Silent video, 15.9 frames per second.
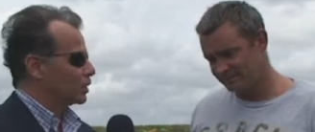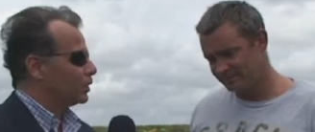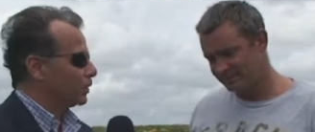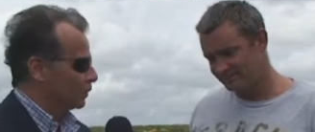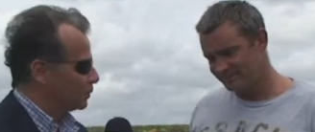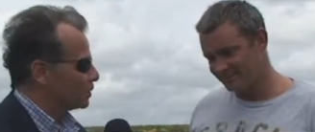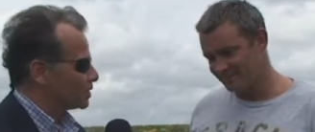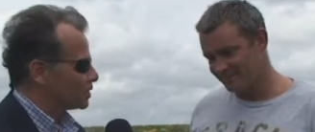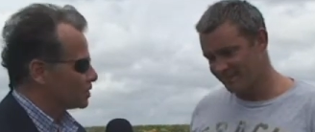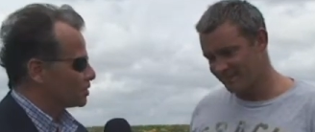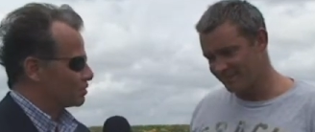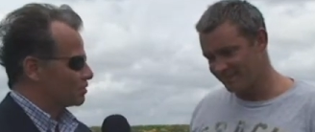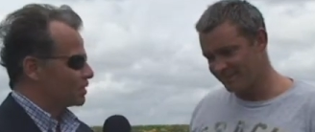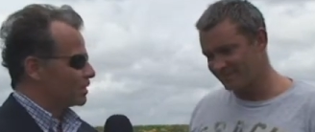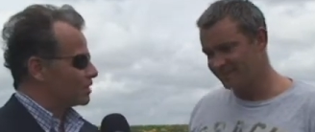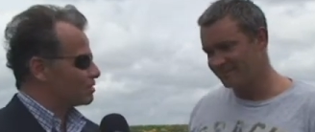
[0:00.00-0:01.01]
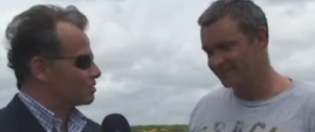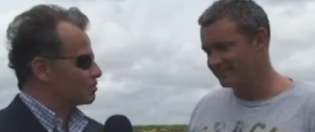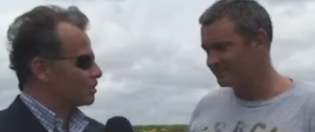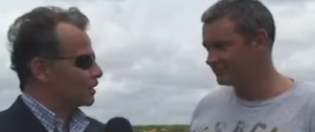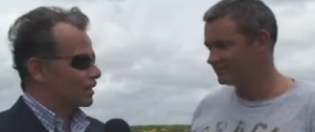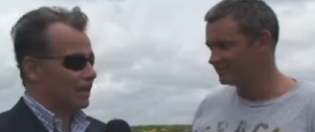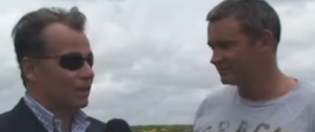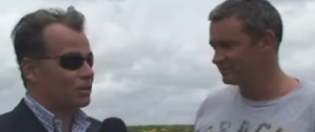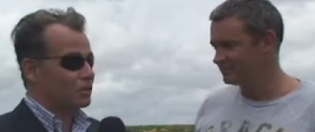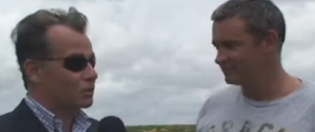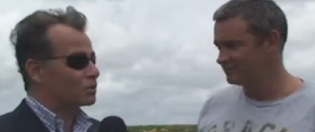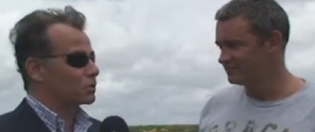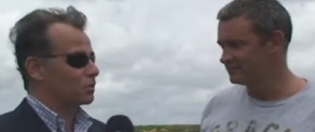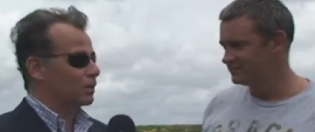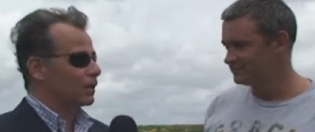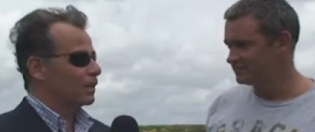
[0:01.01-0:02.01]
Speaker 1: too, which is it's really
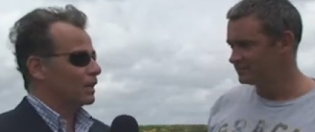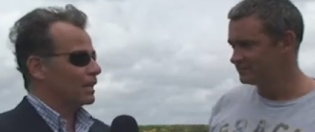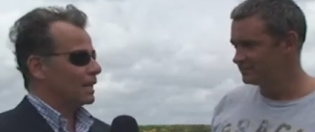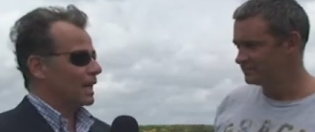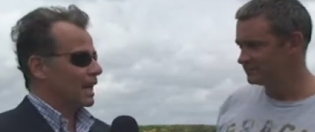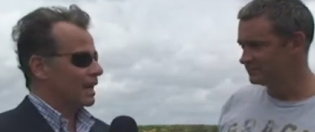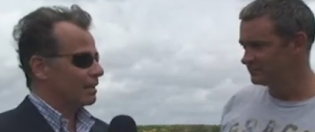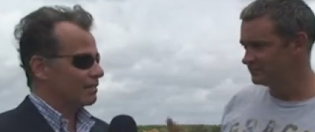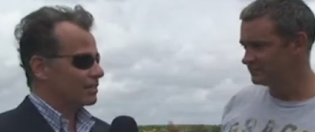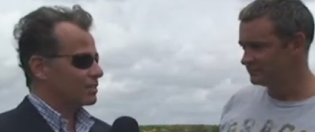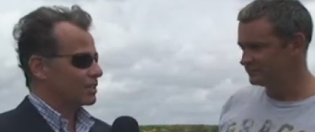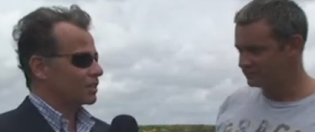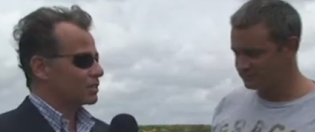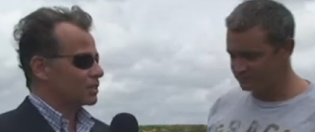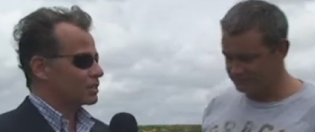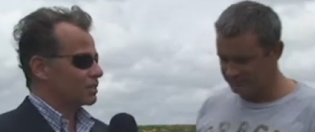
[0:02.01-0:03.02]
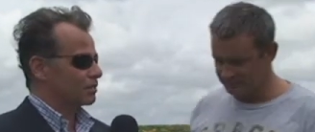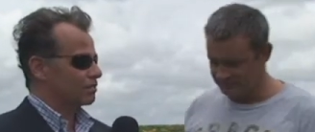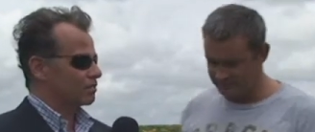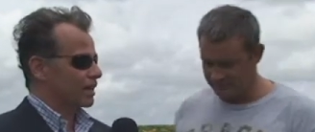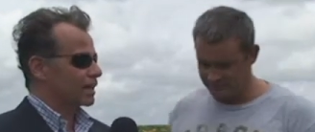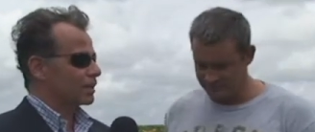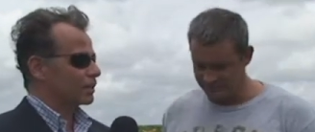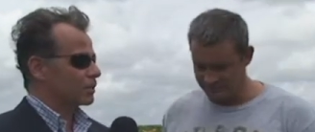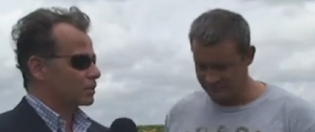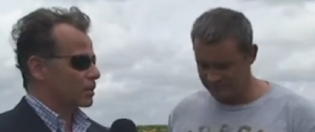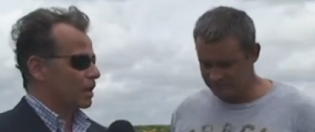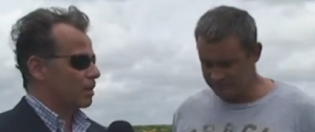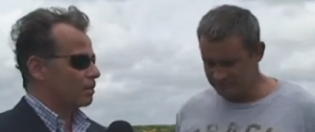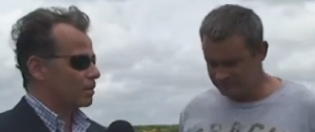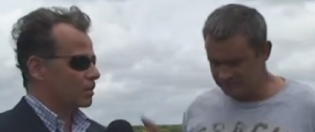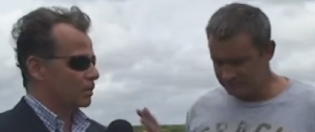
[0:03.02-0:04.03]
unusual. And it's not just a regular
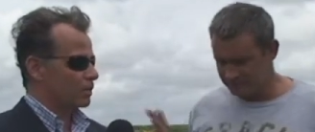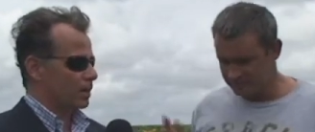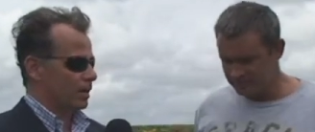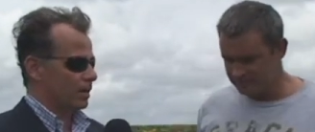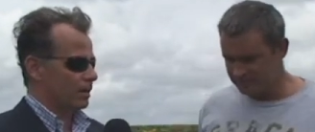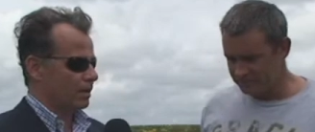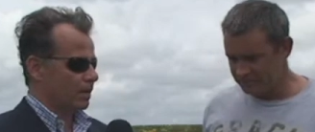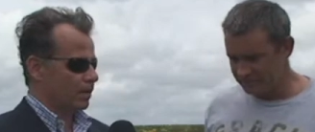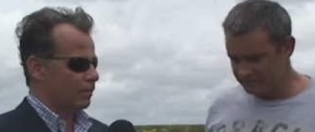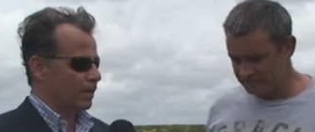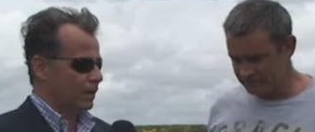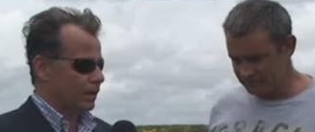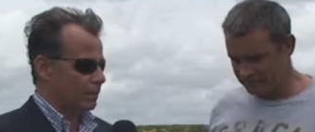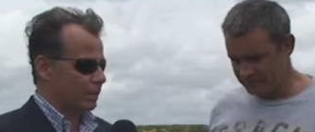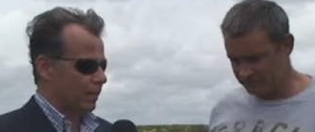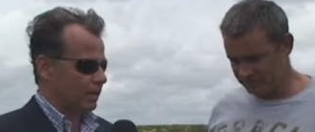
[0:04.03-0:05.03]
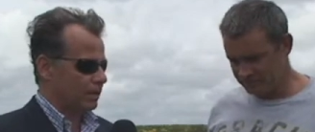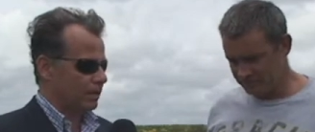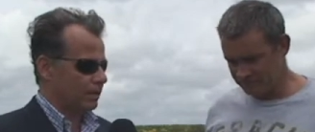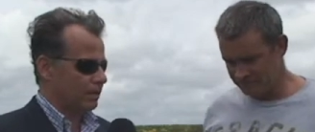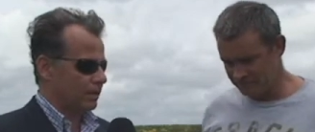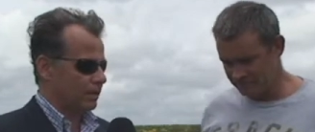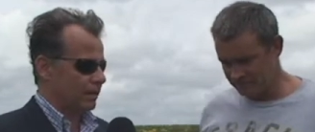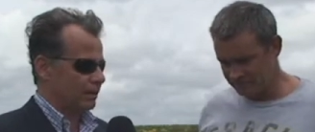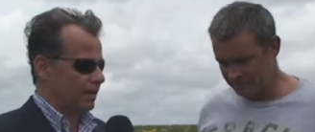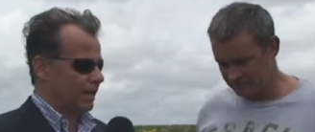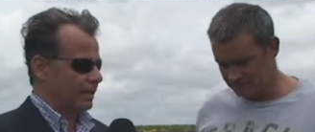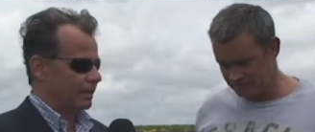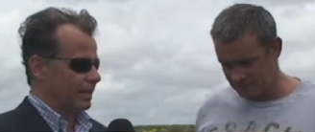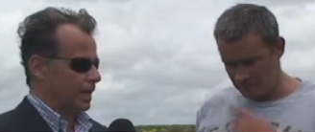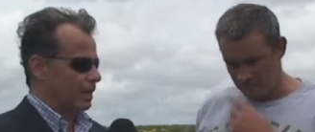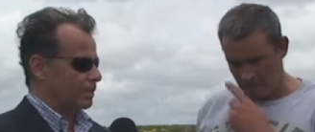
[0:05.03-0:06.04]
job. You uh, are a founding partner in
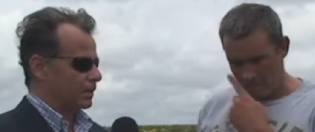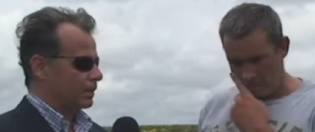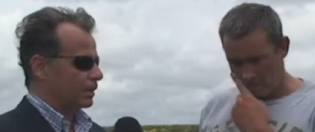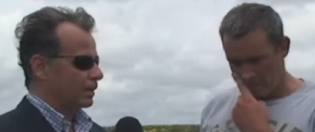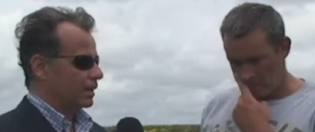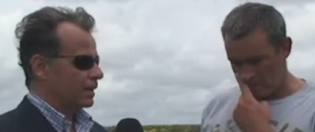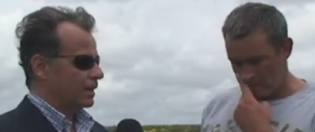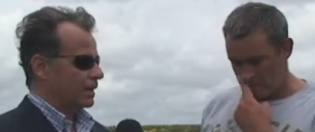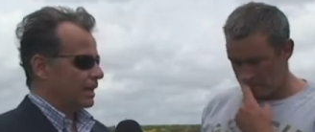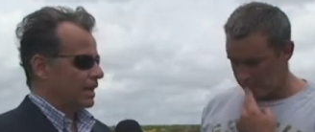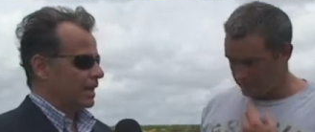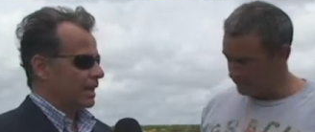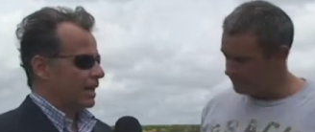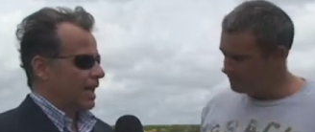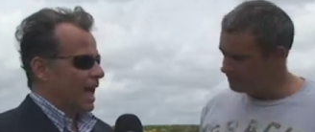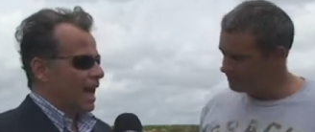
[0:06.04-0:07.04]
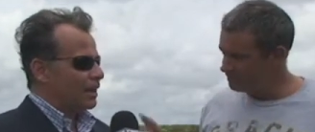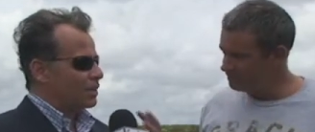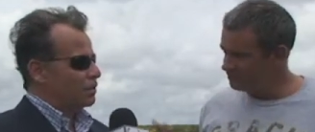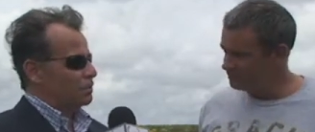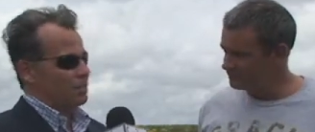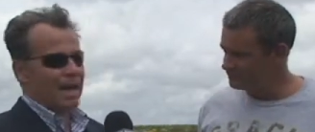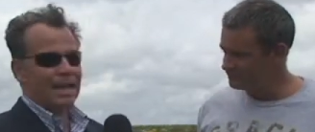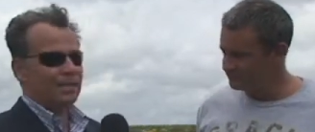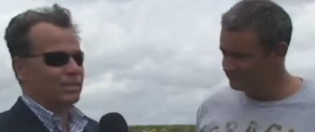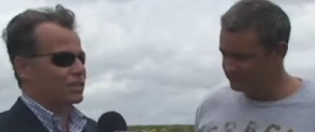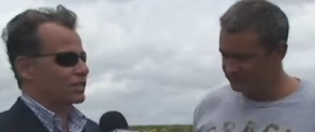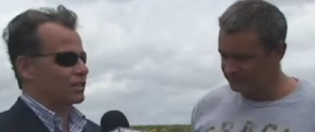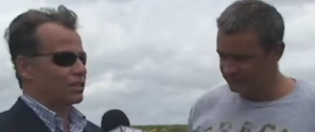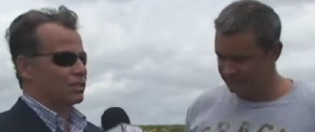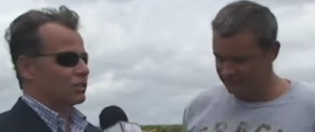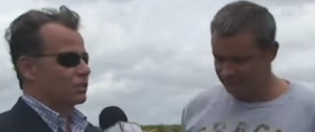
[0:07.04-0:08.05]
Lion Capital. Uh, how do you manage